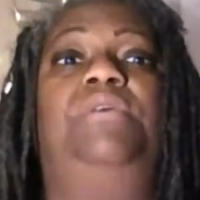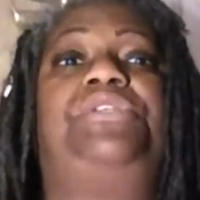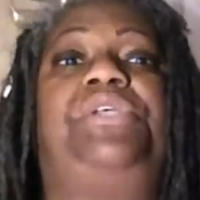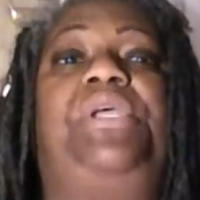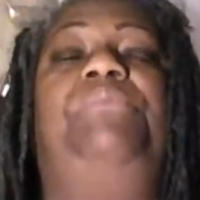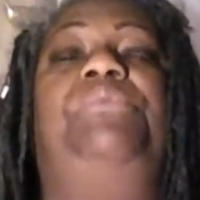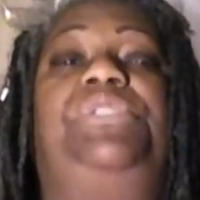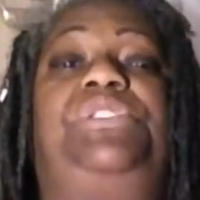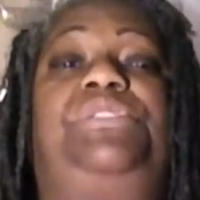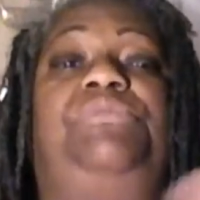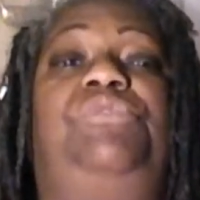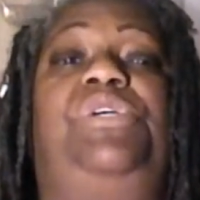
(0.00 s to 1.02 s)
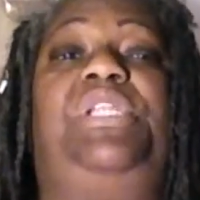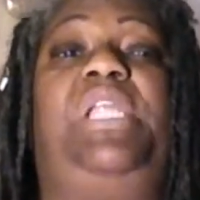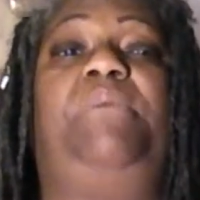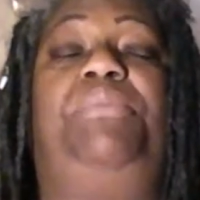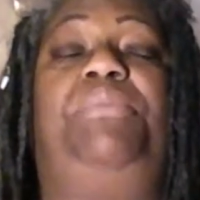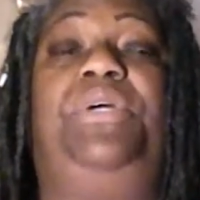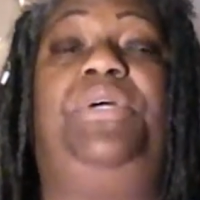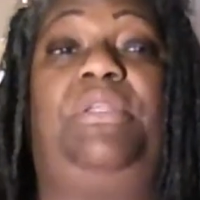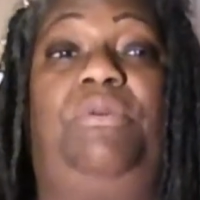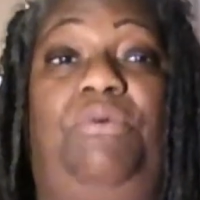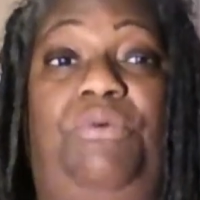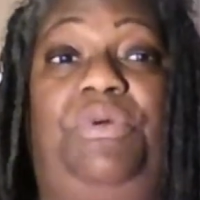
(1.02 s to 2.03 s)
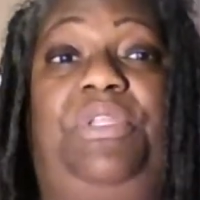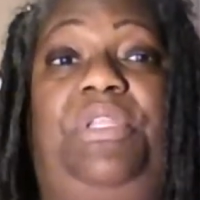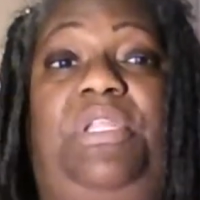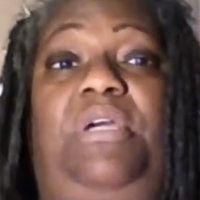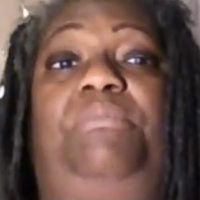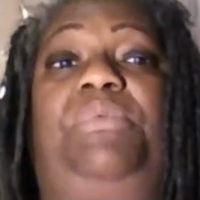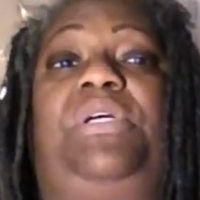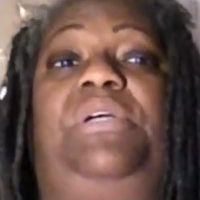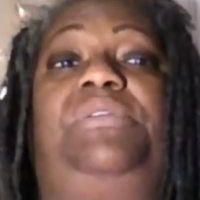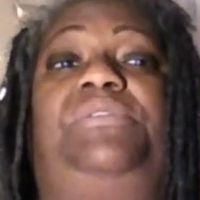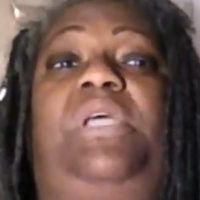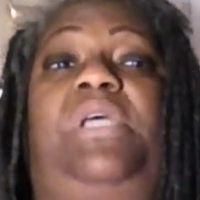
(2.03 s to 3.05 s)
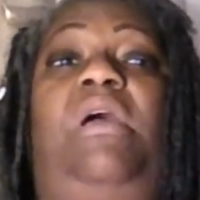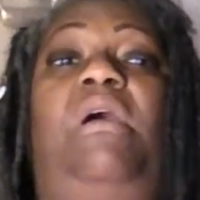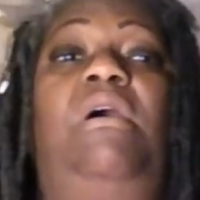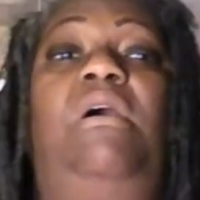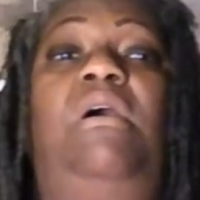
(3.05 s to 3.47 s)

she was the one that put it on there because that